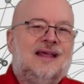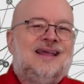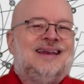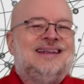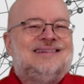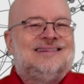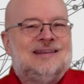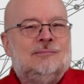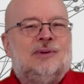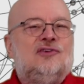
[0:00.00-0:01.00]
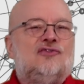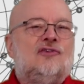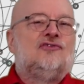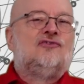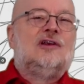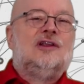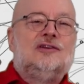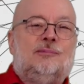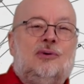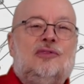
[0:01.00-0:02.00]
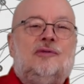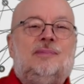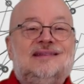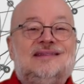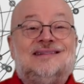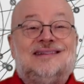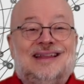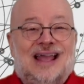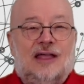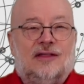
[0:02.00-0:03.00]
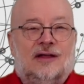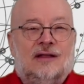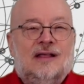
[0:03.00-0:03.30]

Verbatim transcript: and it's simply tr- struggling to put the pieces together,